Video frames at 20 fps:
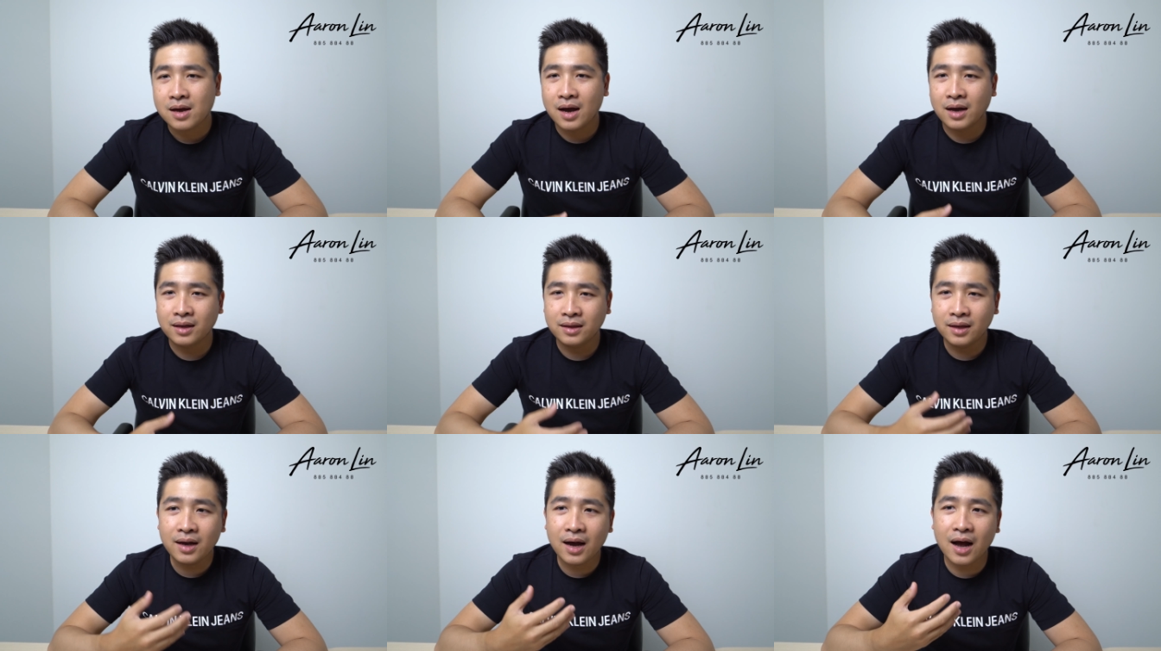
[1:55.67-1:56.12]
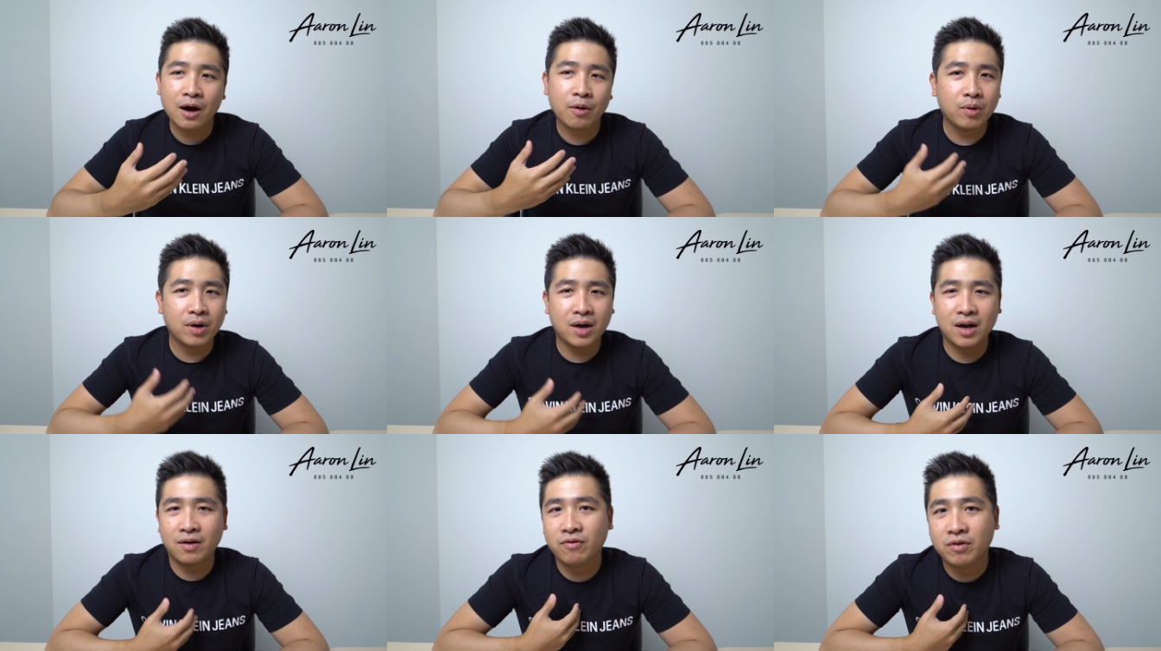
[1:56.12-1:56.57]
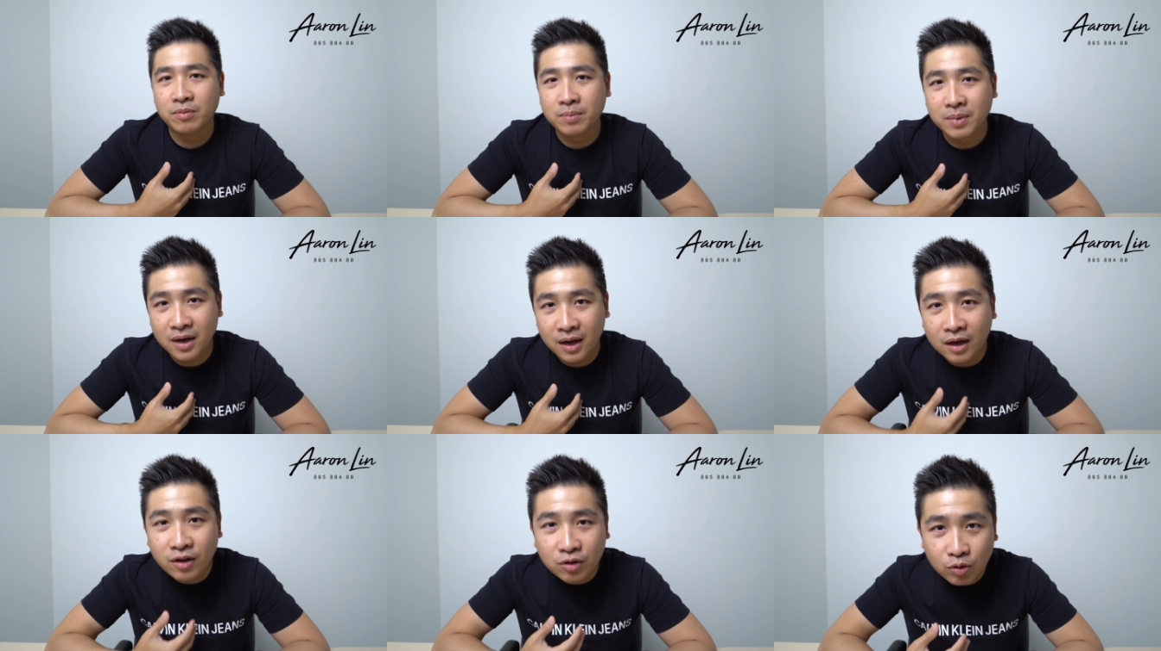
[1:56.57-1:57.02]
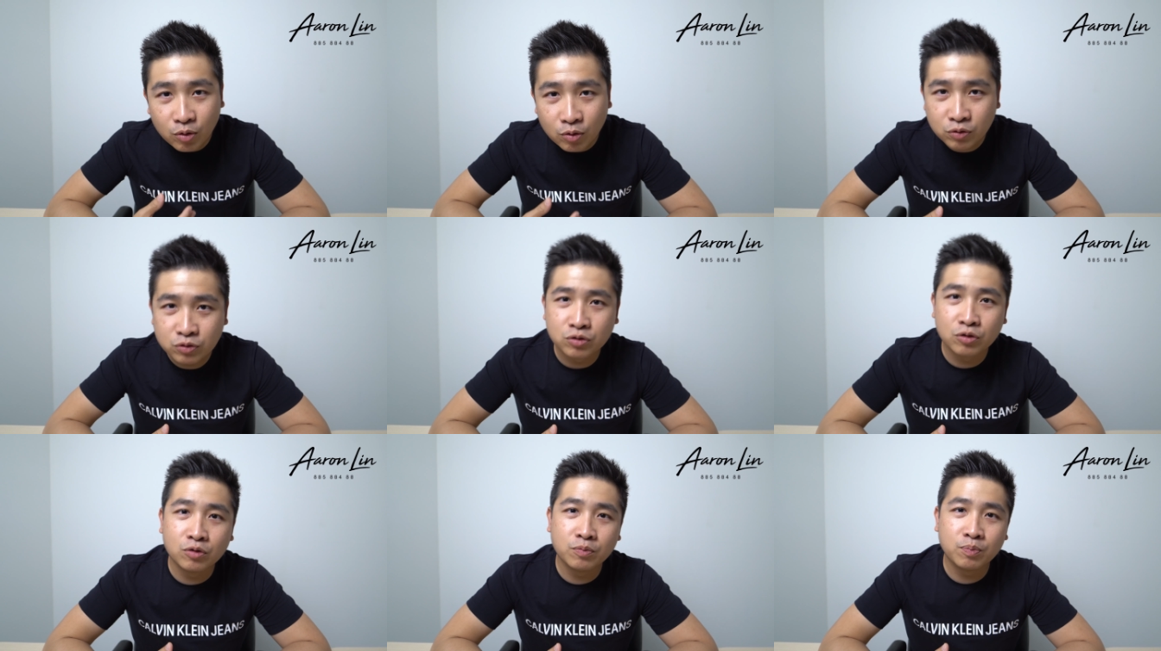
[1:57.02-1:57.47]
I think our government has
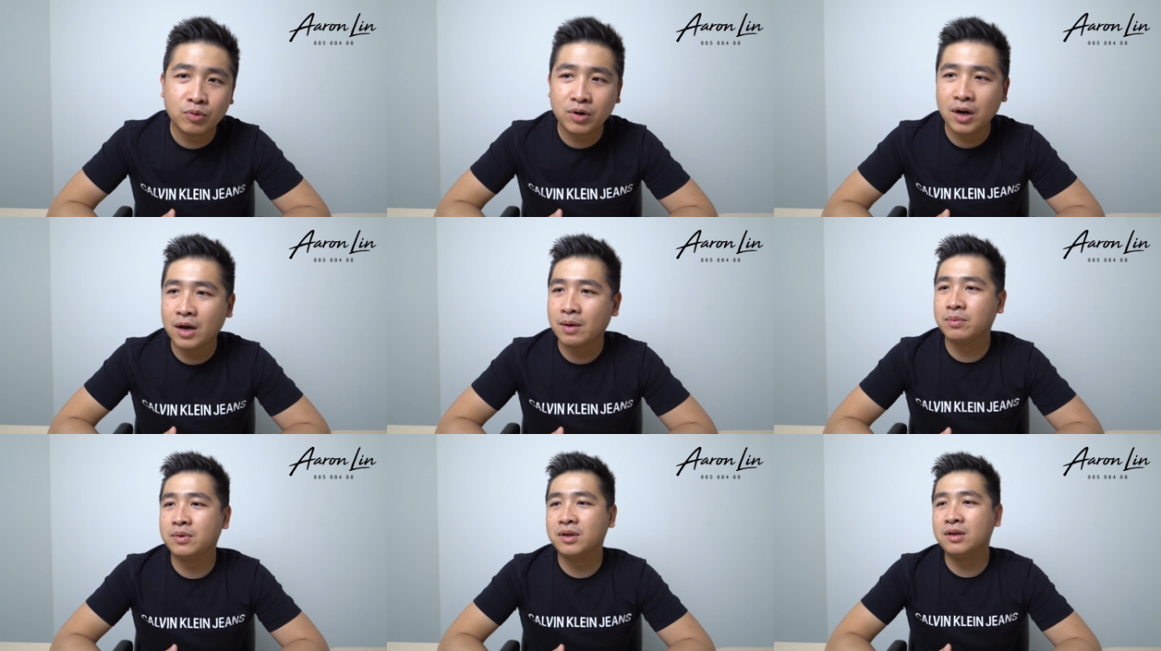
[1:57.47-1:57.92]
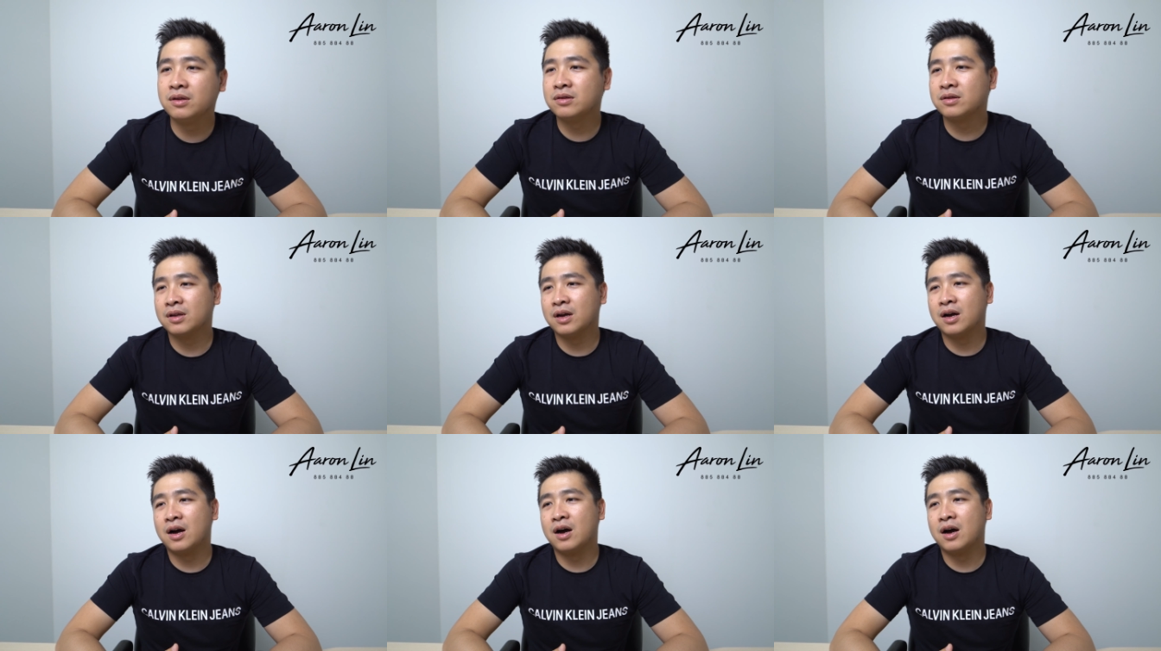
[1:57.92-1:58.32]
also put up this